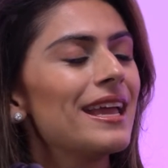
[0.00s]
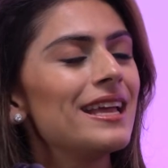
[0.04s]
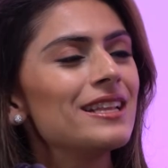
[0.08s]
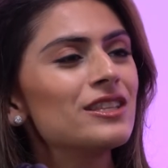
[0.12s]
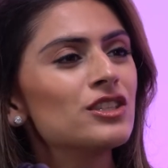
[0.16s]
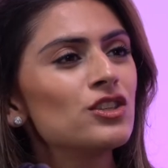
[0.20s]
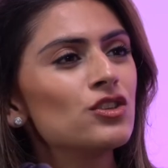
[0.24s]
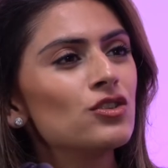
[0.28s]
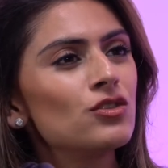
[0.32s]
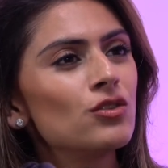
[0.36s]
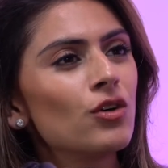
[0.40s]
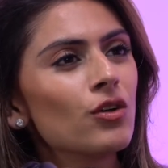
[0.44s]

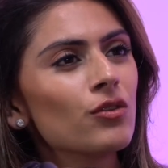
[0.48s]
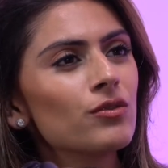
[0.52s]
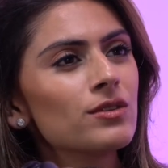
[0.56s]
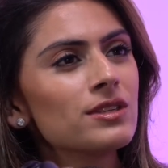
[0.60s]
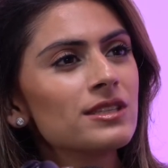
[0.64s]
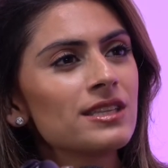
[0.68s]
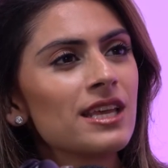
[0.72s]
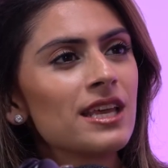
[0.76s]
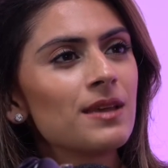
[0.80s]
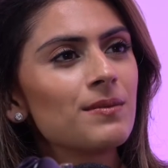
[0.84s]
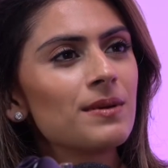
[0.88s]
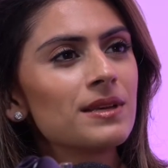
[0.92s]
It's not the
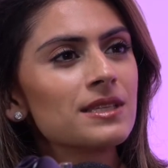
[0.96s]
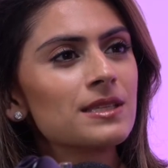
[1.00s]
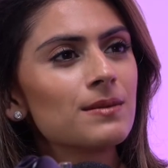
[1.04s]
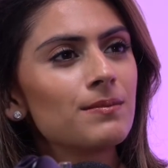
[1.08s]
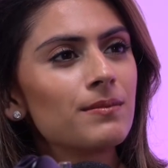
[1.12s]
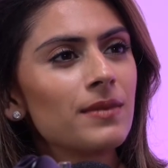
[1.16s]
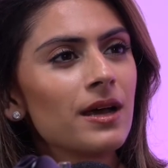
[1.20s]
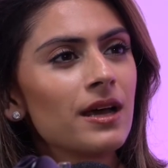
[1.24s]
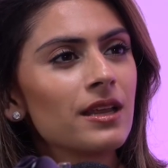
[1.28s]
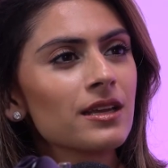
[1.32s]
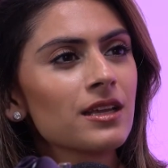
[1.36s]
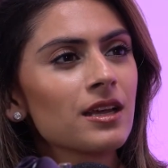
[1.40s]
same as a
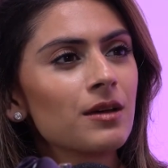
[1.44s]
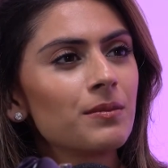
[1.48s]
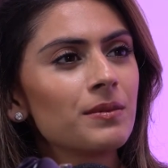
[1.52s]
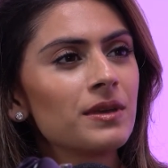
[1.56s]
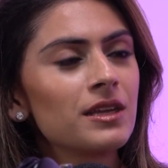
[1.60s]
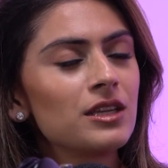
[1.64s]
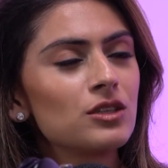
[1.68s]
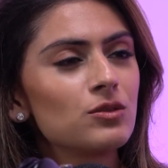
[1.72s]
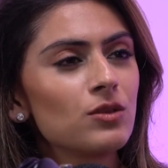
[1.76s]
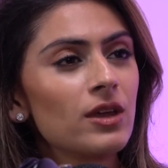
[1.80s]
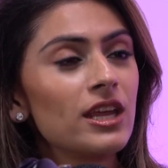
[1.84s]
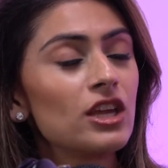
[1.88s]
mm. man
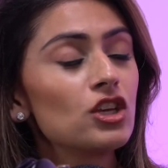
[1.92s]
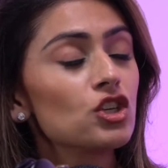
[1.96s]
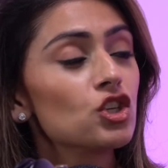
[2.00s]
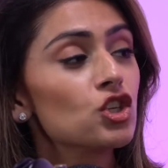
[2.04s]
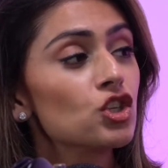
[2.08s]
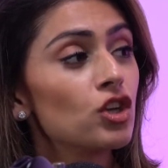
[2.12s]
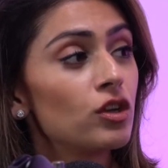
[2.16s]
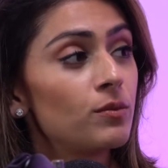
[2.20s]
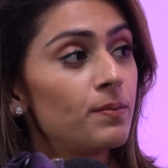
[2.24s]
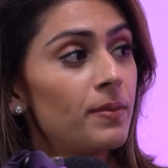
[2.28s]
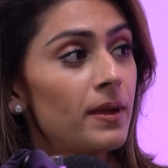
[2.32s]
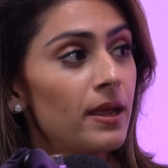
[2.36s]
coming into it.
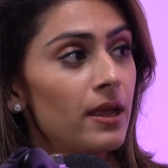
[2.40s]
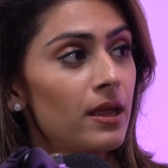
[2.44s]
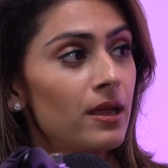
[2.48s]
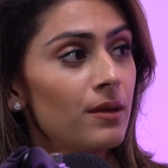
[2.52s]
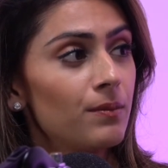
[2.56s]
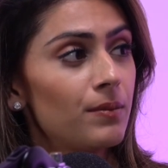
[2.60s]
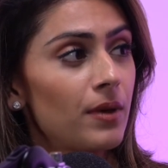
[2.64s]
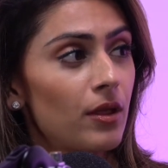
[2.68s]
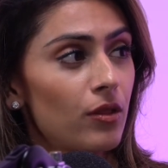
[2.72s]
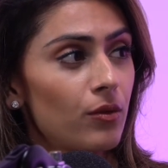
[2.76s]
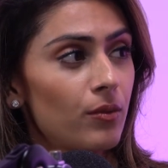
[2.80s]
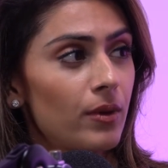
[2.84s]
Should
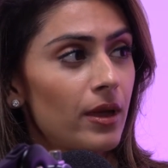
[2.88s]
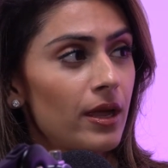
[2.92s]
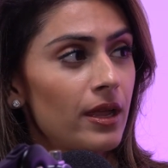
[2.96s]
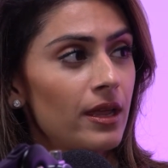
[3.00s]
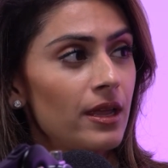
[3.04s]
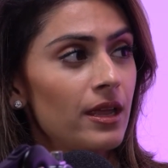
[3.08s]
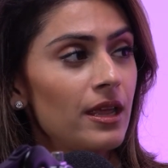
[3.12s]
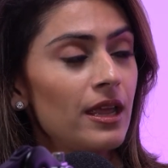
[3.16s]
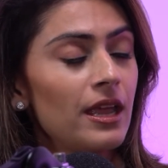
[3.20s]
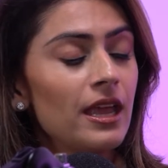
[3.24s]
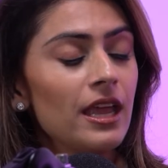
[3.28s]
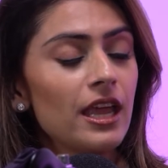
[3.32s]
be, by the
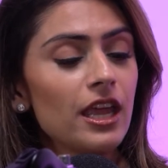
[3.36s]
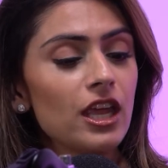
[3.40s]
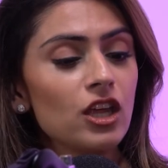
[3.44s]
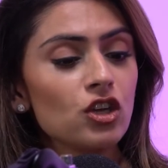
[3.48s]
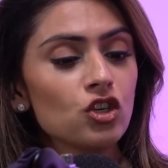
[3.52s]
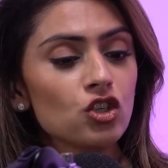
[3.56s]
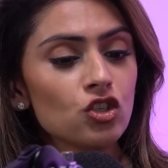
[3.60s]
way. It should it be.